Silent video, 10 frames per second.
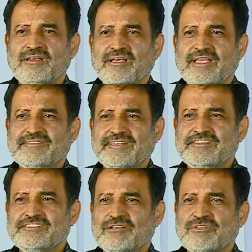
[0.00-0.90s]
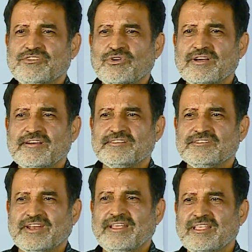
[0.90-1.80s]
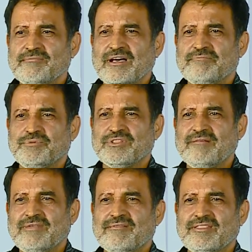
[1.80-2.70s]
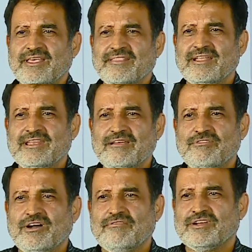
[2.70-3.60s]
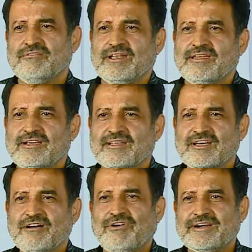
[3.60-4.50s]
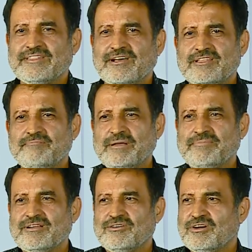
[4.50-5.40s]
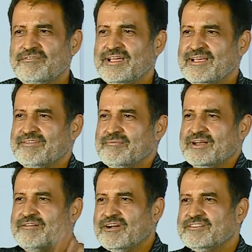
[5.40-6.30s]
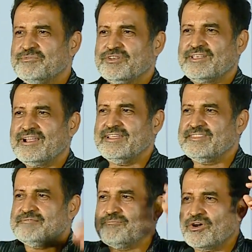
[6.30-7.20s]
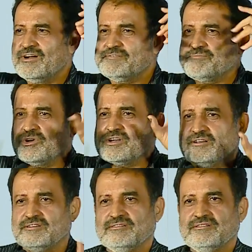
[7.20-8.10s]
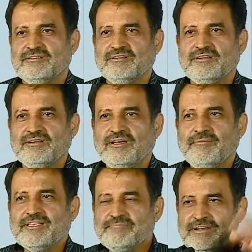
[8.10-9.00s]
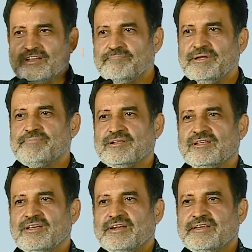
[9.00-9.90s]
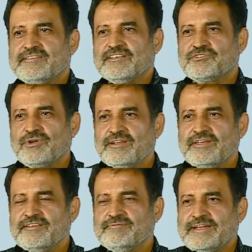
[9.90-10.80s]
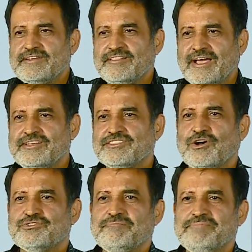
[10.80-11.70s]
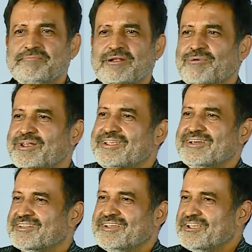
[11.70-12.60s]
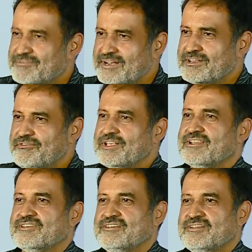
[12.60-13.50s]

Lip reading: Get 60,000 jokers, train them up, put them everything, they leave you after 1 year, 40,000 people go away, everybody wants more salary. This model is broken because it's built on people. Teachers today needs 80,000, 90,000 people per year. It's very difficult.